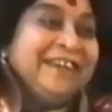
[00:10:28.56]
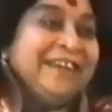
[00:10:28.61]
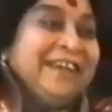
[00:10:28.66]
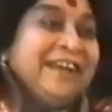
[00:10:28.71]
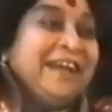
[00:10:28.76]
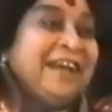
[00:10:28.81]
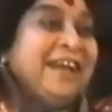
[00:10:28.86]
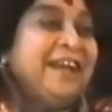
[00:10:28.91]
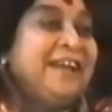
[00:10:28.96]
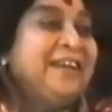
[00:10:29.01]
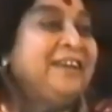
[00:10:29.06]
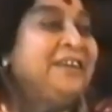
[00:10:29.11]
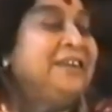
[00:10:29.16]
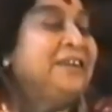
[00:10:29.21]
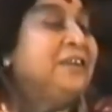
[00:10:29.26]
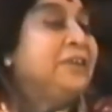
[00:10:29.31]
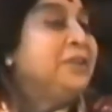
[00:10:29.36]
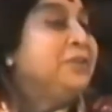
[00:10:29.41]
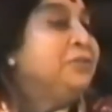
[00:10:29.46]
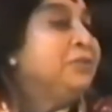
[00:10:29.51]
And
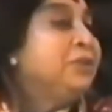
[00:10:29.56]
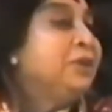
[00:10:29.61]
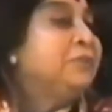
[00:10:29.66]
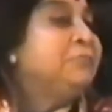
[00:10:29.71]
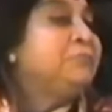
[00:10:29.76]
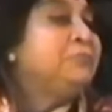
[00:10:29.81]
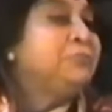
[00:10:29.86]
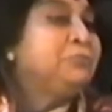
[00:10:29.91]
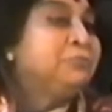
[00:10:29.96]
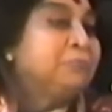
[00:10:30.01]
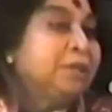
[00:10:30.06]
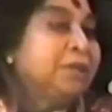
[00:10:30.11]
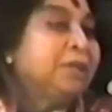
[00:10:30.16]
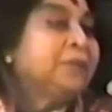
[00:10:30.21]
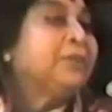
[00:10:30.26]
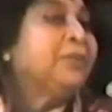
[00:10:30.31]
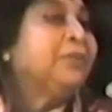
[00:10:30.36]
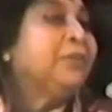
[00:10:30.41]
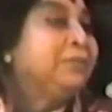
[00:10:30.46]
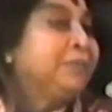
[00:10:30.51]
you have to
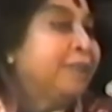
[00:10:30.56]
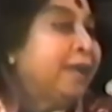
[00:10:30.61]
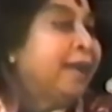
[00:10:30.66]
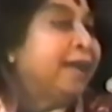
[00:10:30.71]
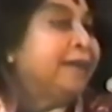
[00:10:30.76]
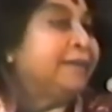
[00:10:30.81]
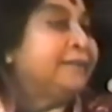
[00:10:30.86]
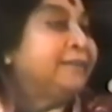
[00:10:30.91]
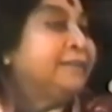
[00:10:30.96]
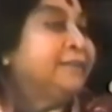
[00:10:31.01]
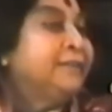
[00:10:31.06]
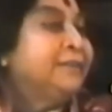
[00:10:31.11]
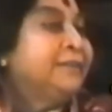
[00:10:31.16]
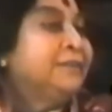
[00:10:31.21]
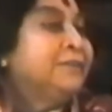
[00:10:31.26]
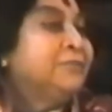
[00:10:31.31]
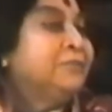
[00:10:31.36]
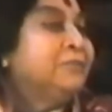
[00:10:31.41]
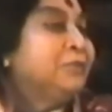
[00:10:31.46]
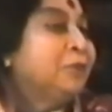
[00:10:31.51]
work on that
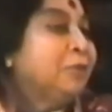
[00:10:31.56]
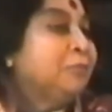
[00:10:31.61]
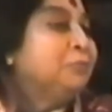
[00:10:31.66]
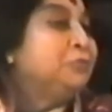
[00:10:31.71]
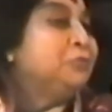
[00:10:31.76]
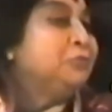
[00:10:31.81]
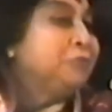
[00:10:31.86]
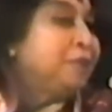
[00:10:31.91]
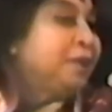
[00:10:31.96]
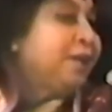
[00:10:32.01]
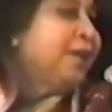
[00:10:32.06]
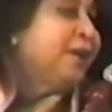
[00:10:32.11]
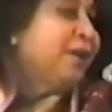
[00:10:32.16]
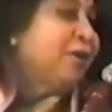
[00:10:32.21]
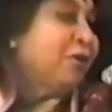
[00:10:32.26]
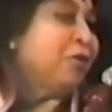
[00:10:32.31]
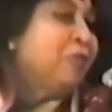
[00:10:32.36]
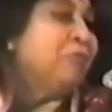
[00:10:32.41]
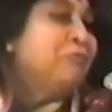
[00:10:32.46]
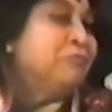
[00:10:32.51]
from today
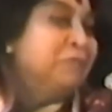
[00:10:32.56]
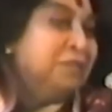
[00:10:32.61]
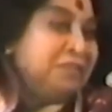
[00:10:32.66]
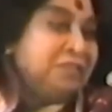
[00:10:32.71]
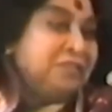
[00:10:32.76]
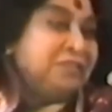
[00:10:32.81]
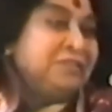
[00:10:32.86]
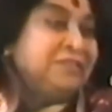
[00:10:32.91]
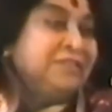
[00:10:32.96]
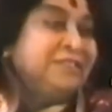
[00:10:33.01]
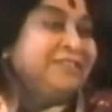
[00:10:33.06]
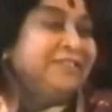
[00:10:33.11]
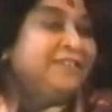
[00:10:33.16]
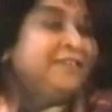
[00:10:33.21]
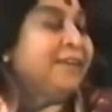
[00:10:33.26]
onwards.